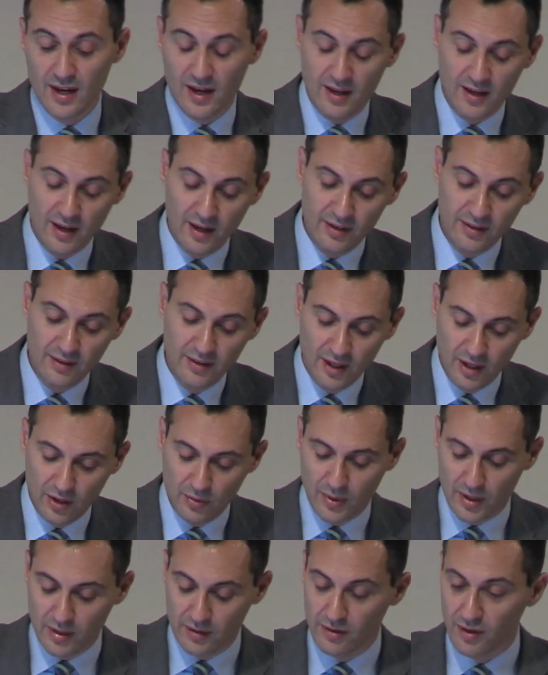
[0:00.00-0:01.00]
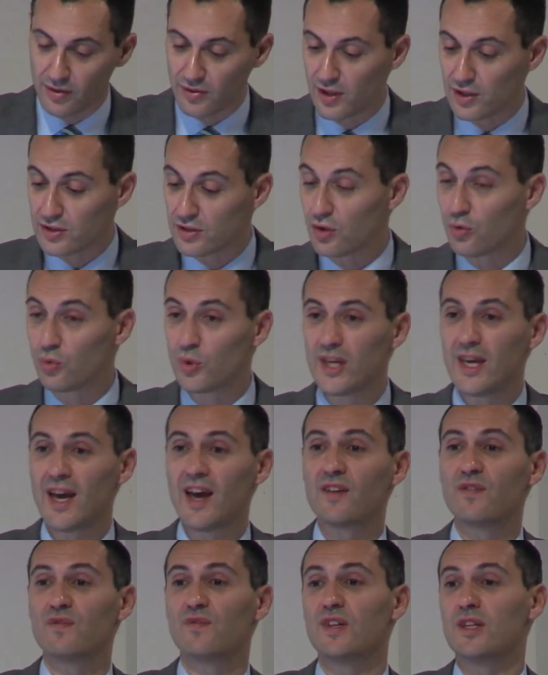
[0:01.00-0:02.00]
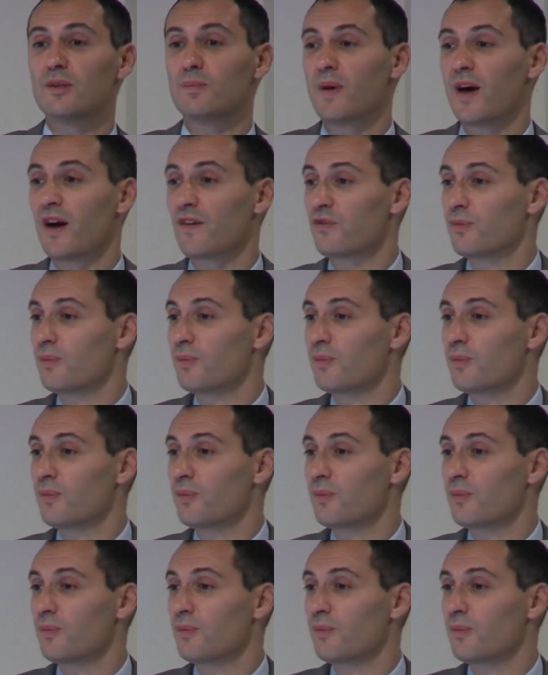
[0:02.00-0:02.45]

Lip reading: And I think one of the things that we had feedback